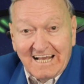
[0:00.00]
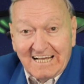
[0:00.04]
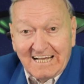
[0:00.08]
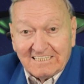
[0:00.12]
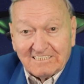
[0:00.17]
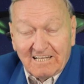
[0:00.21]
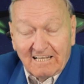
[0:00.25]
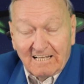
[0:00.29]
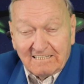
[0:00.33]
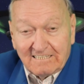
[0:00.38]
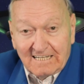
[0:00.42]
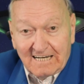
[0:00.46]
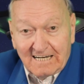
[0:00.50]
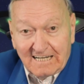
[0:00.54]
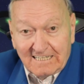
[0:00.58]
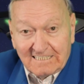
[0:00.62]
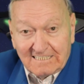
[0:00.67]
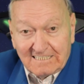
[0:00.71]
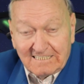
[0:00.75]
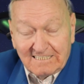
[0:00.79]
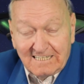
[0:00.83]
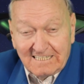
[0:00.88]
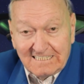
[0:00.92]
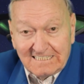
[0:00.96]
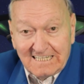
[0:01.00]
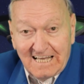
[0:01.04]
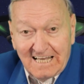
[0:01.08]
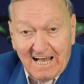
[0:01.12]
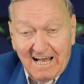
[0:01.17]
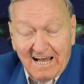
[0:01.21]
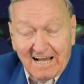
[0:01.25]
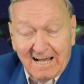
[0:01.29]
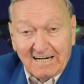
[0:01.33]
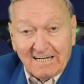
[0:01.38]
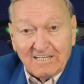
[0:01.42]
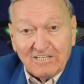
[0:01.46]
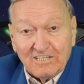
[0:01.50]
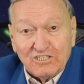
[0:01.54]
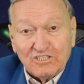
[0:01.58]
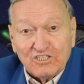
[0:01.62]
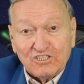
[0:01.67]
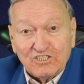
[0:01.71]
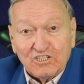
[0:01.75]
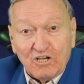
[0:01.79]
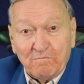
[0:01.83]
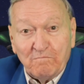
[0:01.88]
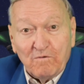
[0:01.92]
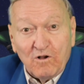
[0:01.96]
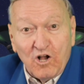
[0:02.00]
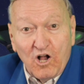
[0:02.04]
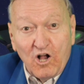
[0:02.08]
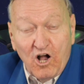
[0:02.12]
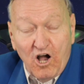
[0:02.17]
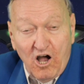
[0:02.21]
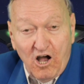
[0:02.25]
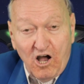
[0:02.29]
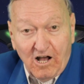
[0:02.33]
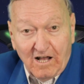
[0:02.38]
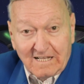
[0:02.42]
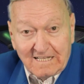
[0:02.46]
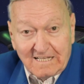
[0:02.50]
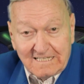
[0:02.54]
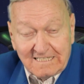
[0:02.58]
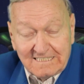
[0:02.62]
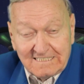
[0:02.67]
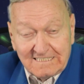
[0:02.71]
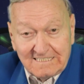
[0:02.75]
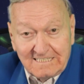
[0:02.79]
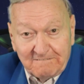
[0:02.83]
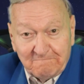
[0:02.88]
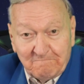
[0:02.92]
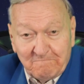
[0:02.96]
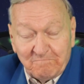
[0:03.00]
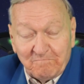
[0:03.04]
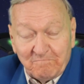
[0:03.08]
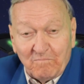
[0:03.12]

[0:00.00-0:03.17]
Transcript: extraterrestrials are some gods.